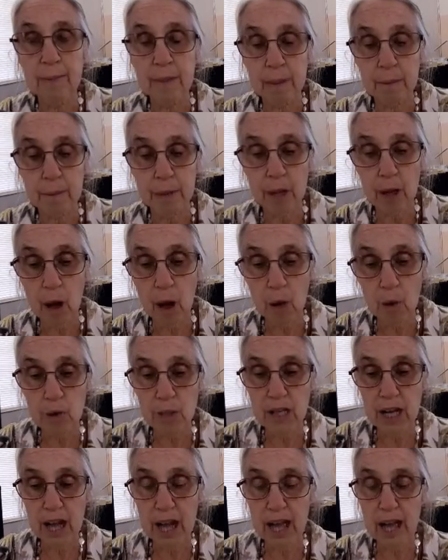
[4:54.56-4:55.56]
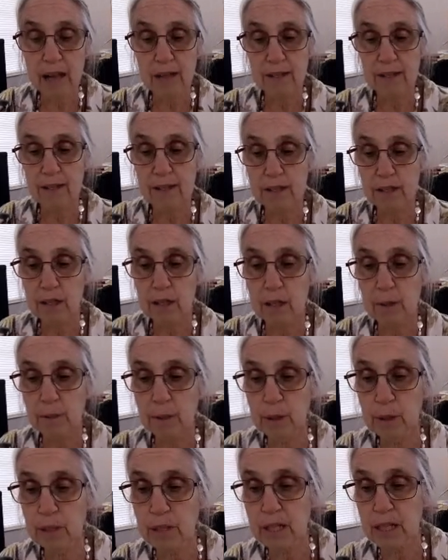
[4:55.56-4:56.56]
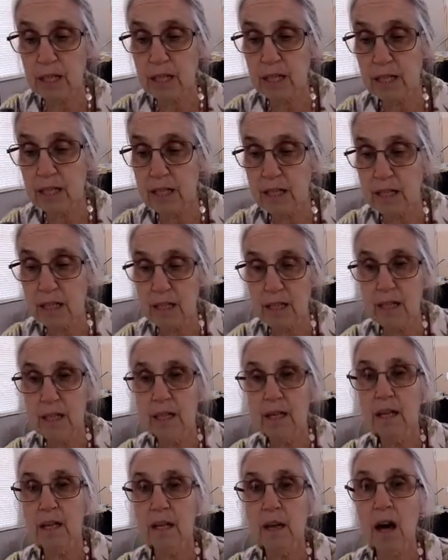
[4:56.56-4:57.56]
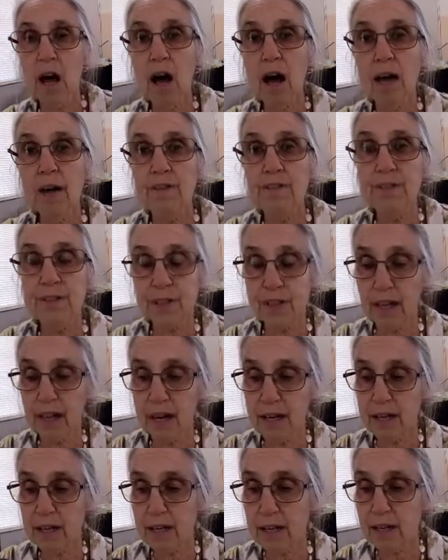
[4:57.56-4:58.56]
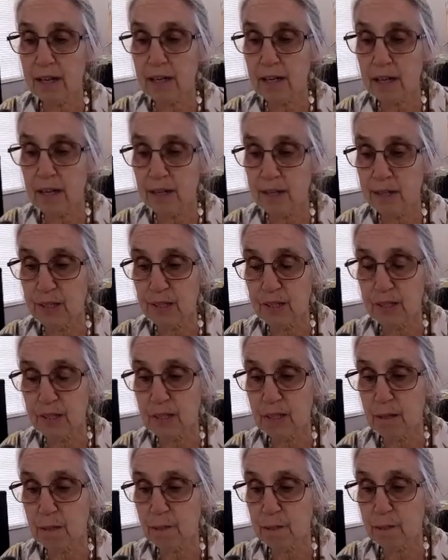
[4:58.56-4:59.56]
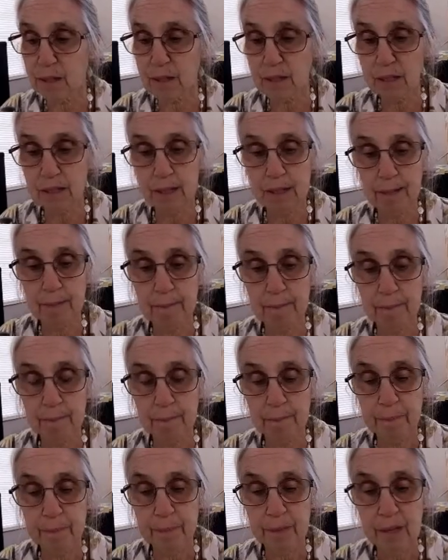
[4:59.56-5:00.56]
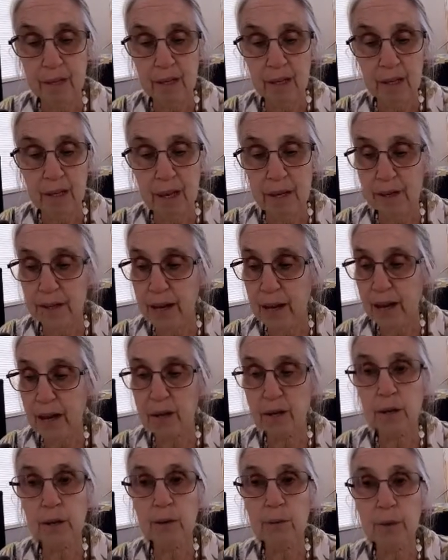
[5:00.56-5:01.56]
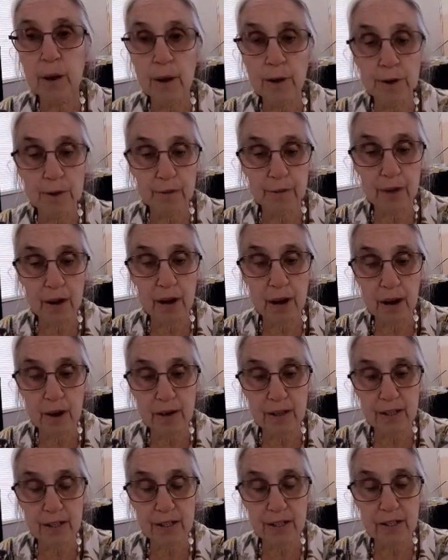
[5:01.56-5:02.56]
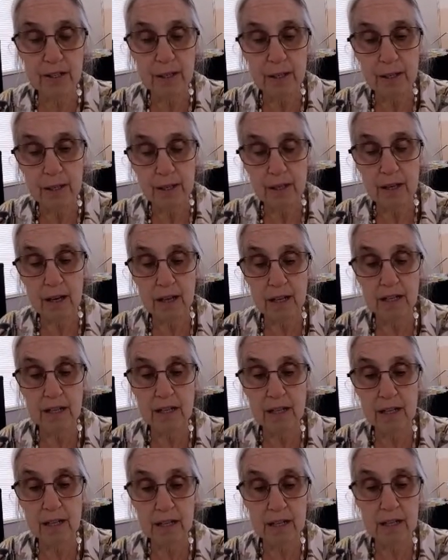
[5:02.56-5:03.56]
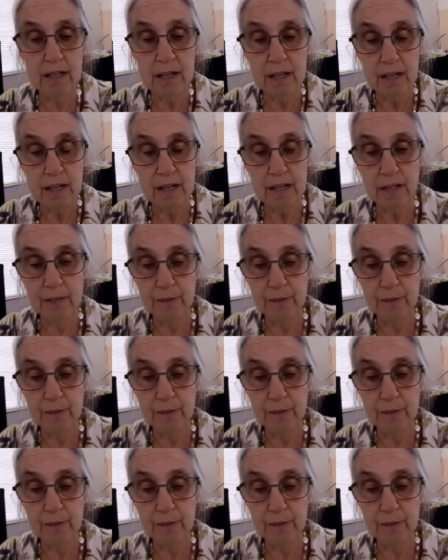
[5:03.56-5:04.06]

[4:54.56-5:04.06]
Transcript: but whole towns and communities, lives and ecosystems. And now coronavirus 19 is a